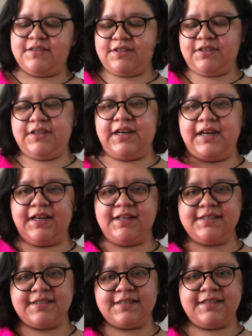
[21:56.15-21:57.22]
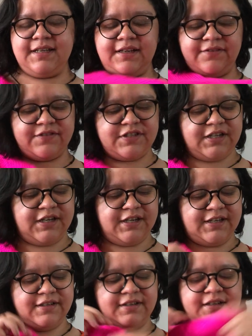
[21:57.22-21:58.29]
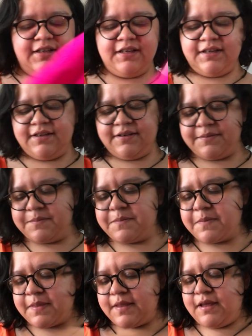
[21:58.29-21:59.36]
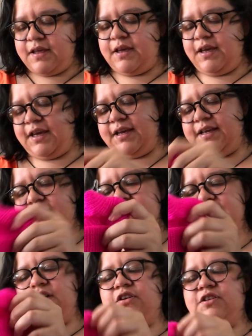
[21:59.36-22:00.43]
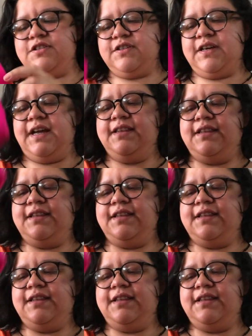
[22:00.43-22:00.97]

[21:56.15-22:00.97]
So I got a sleeve done, and I also got